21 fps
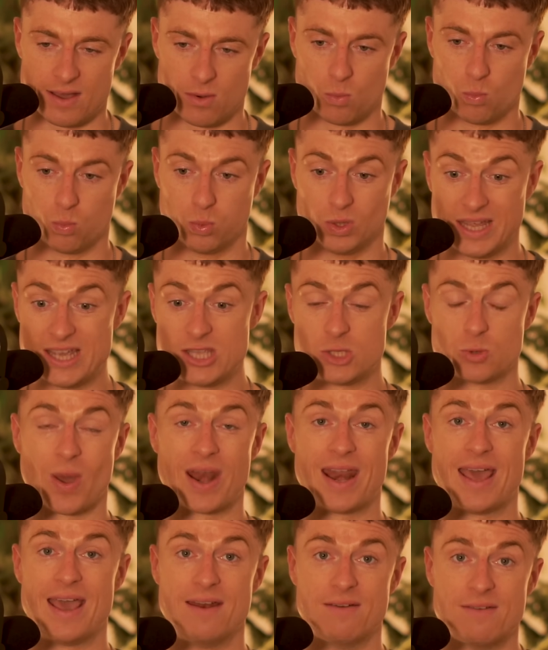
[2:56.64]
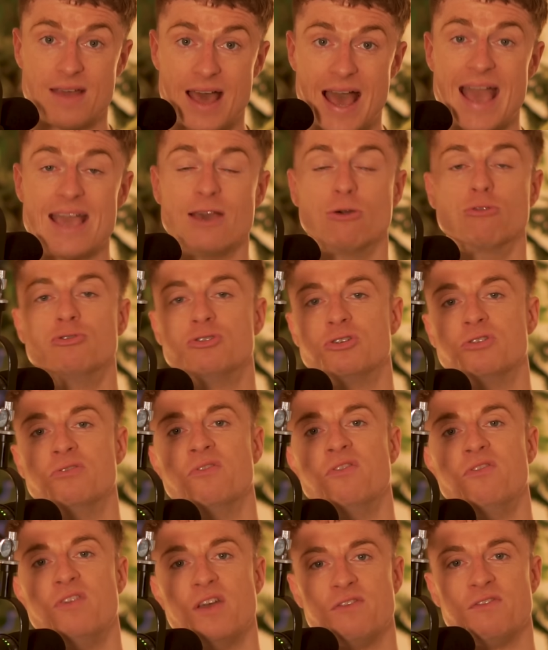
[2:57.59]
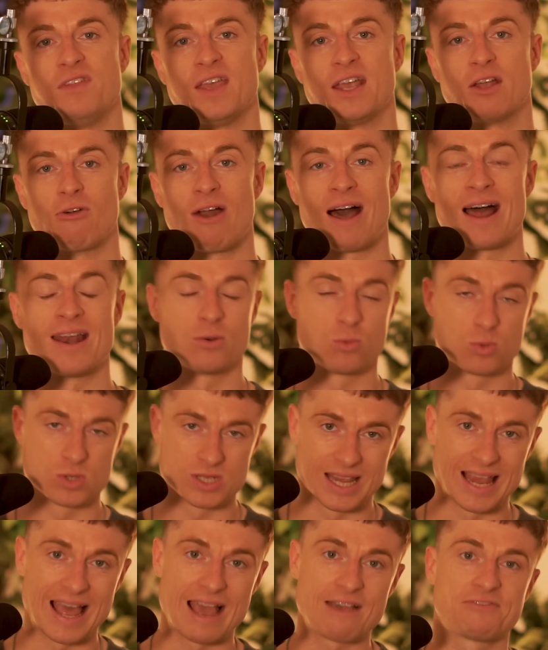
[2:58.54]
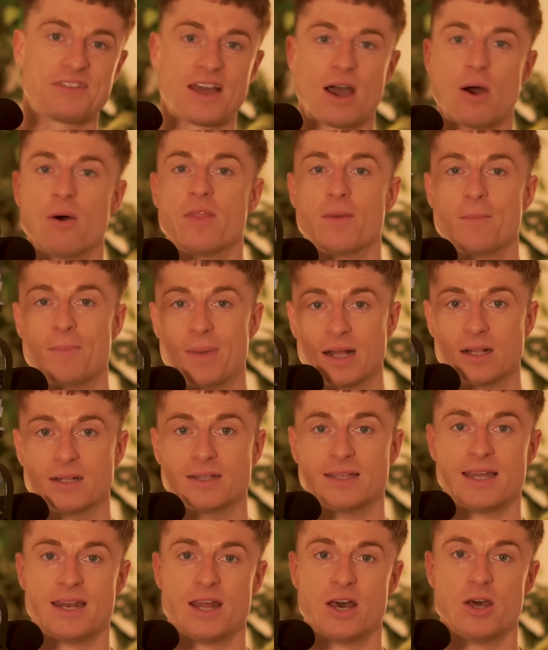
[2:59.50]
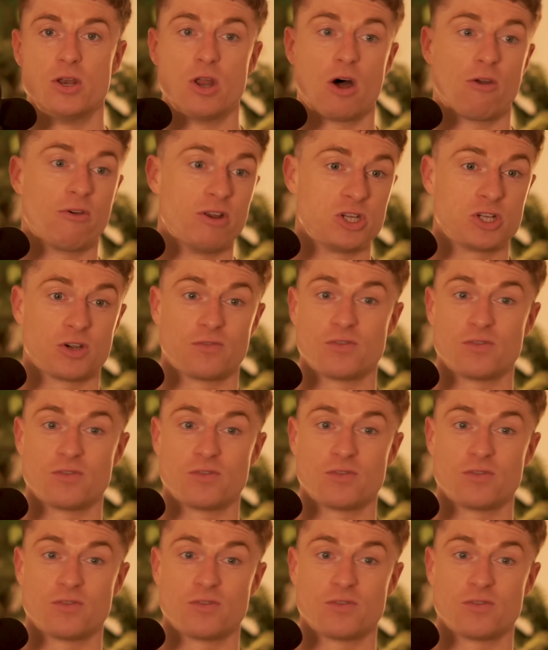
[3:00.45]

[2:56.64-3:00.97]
Leeds went in, 850 grand, was laughed out of the building at Norwich.